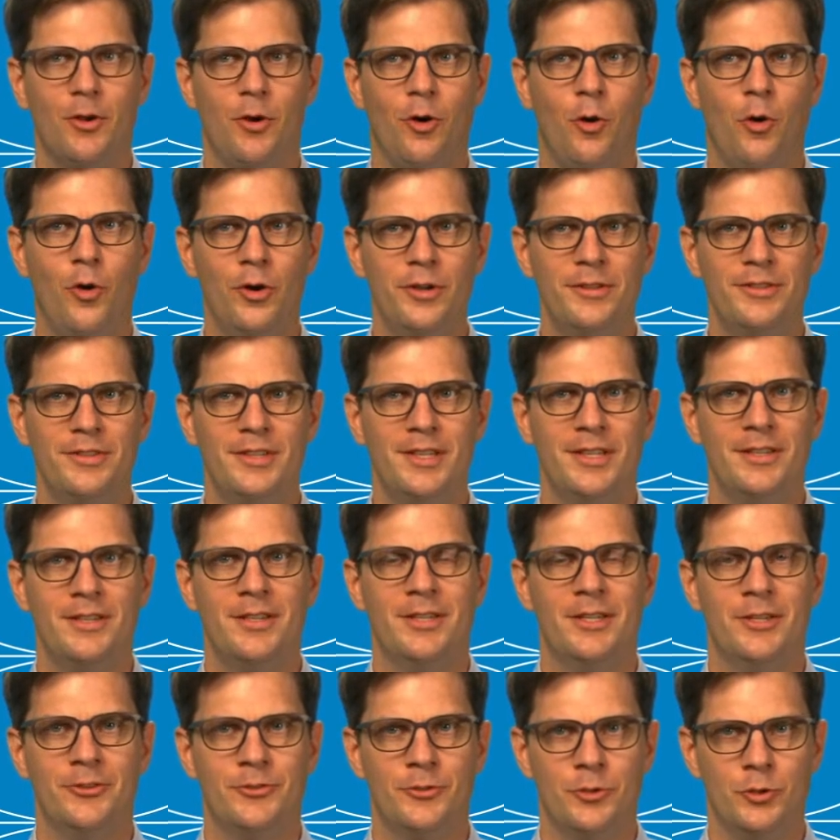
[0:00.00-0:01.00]
Hoist
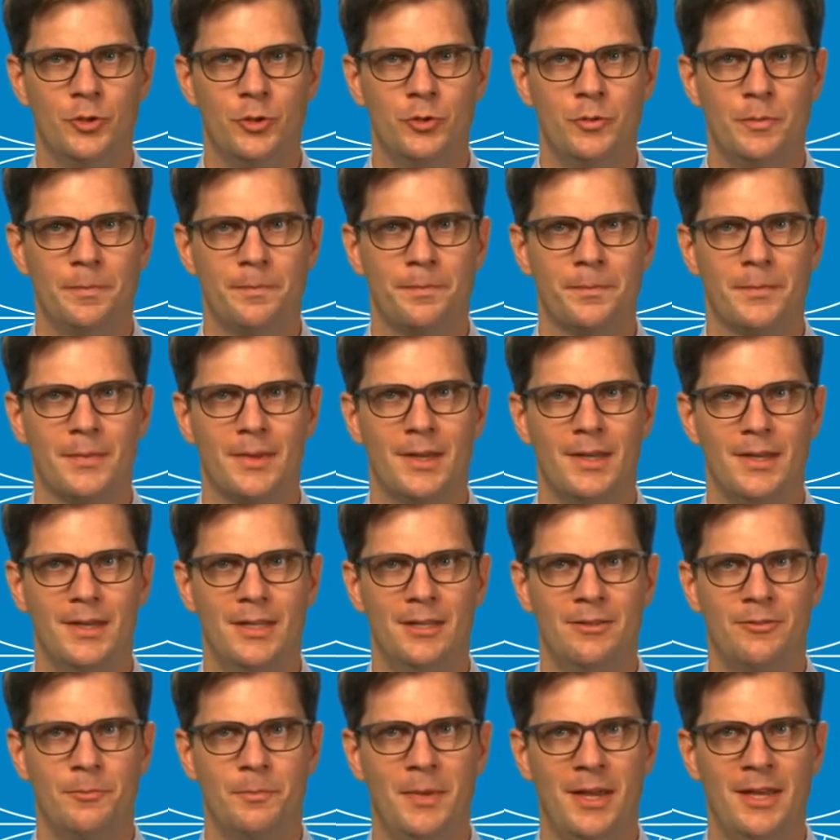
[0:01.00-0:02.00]
ETSO
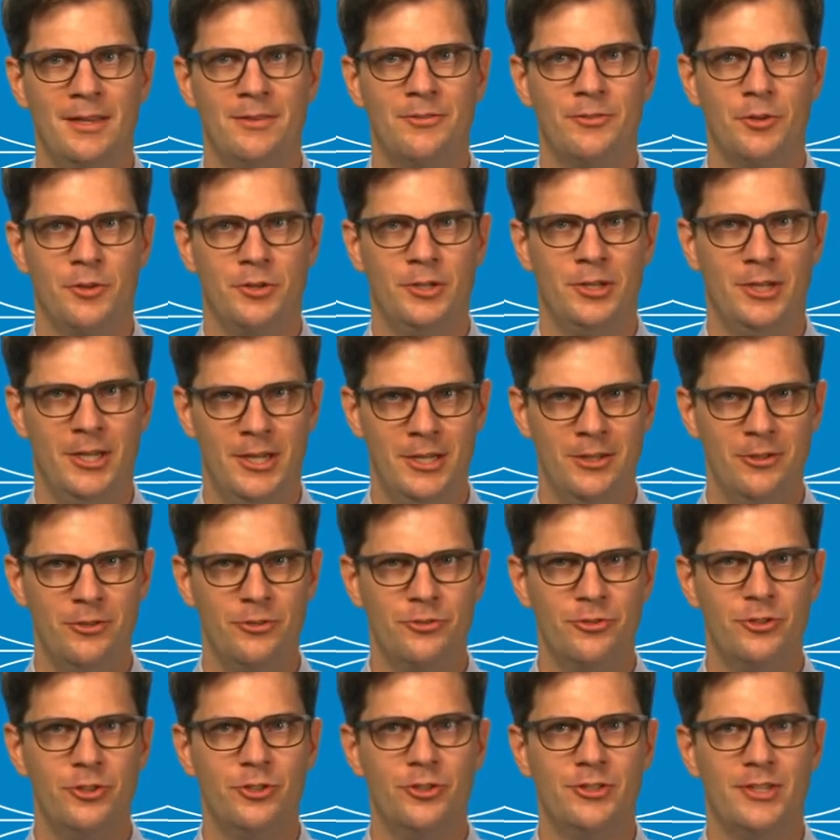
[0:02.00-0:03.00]
is based on an
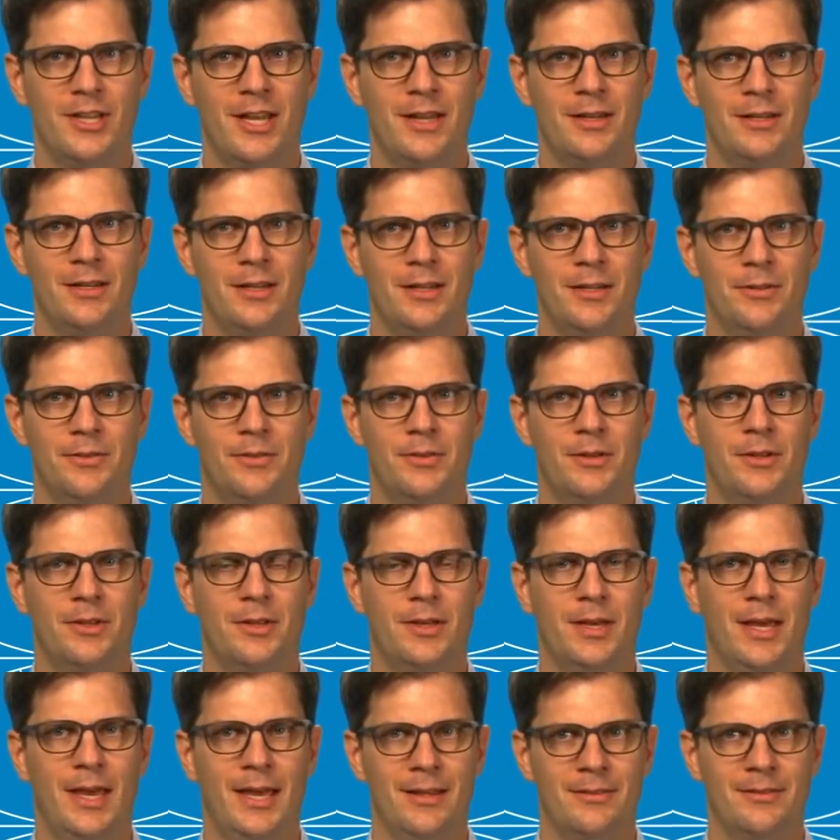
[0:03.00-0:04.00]
industry standard,
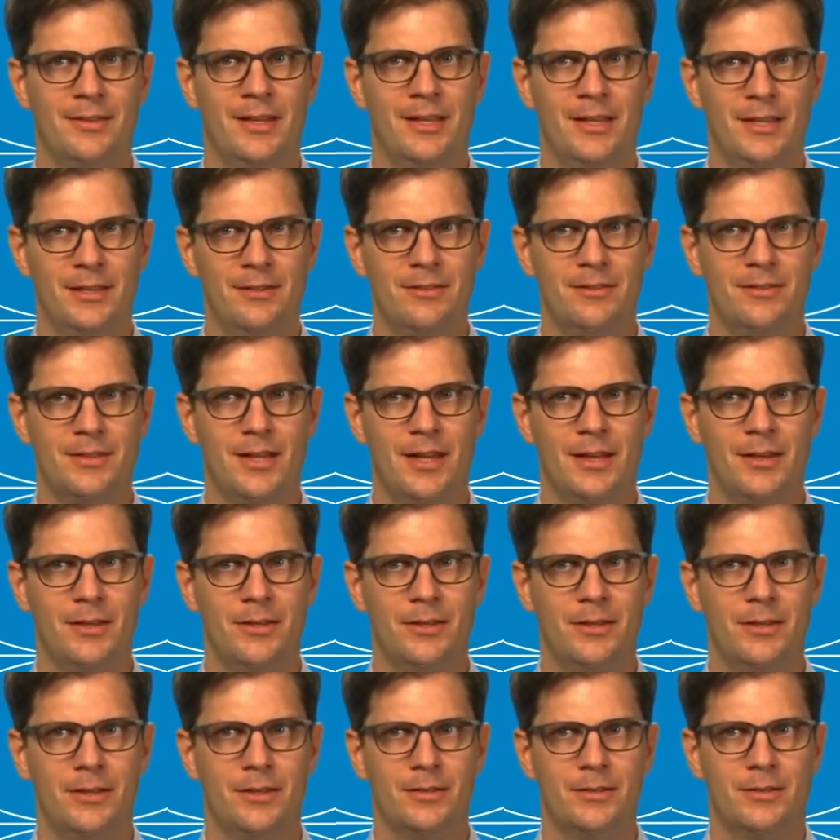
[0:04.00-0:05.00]
the SAE
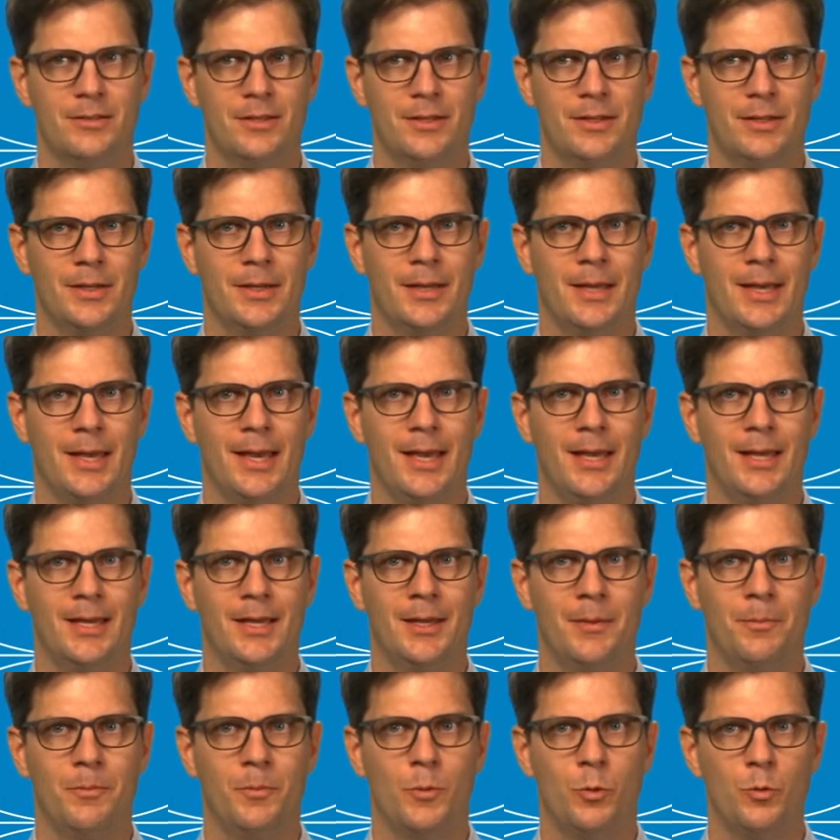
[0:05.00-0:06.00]
standard,
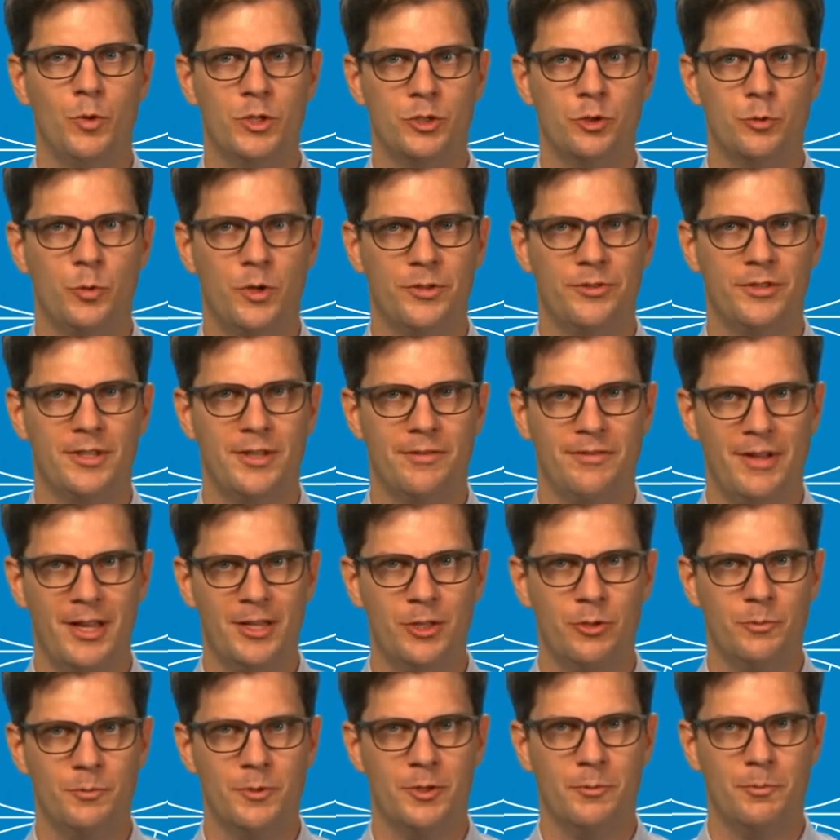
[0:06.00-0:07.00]
which was
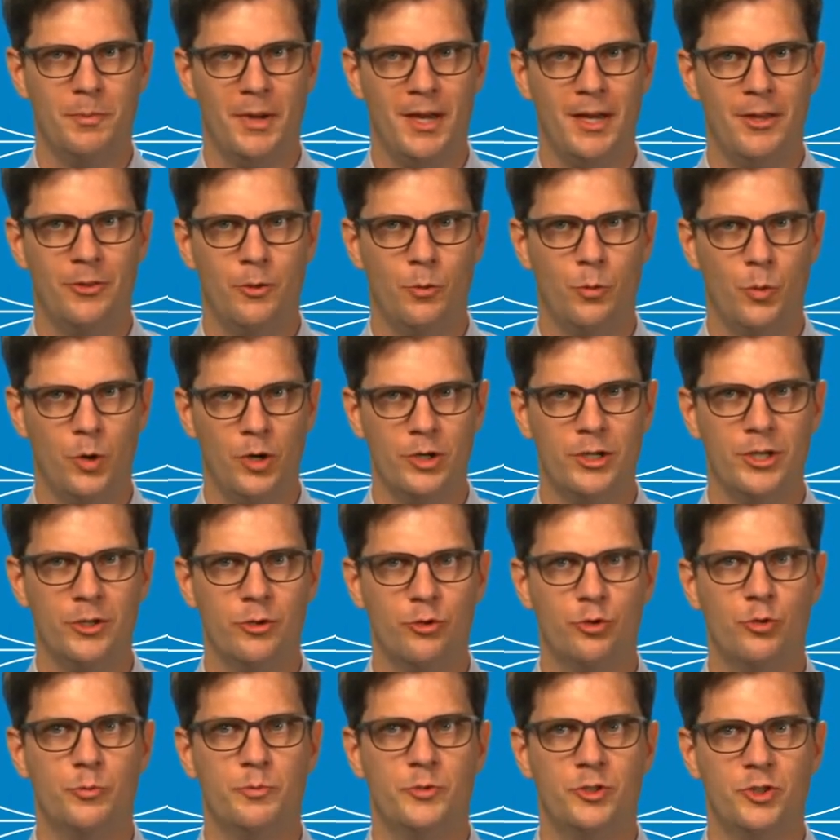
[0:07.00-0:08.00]
developed by the working
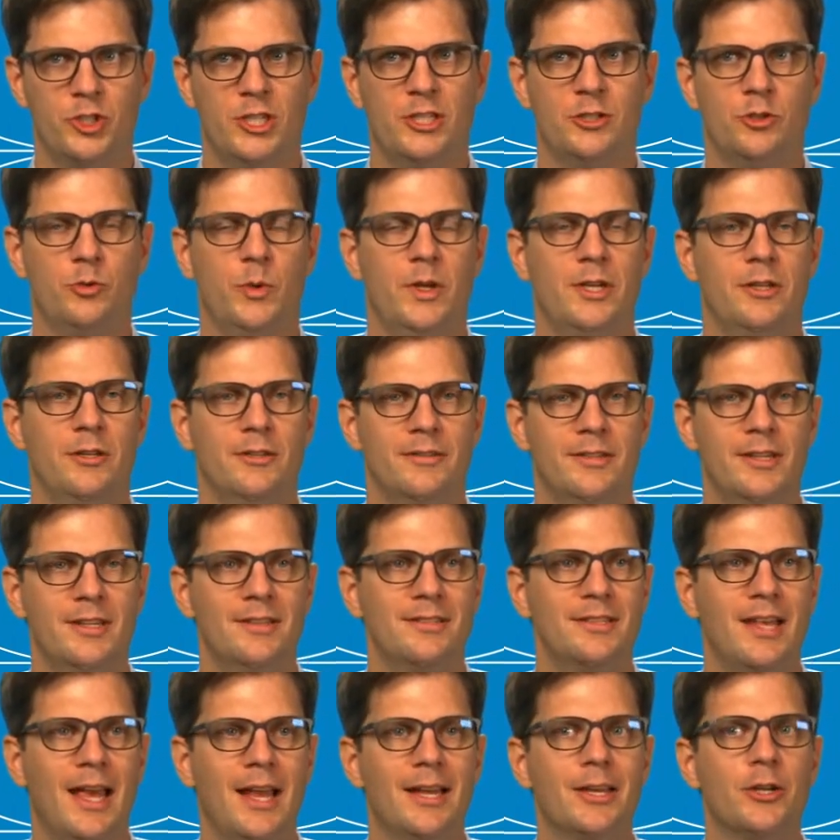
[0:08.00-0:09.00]
group
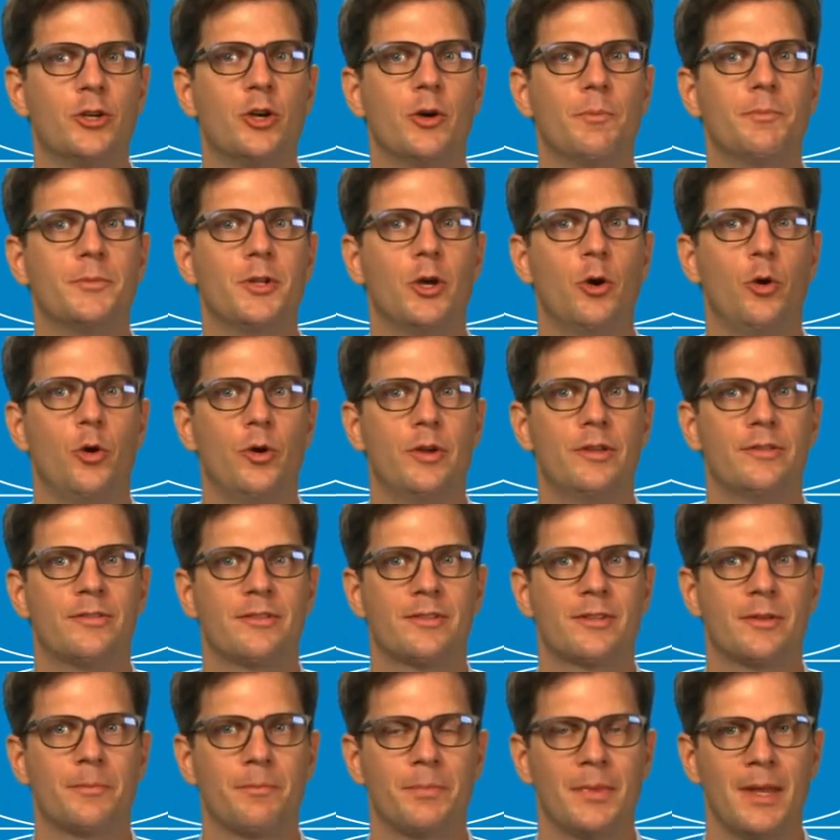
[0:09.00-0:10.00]
G26 Helicopter Hoist.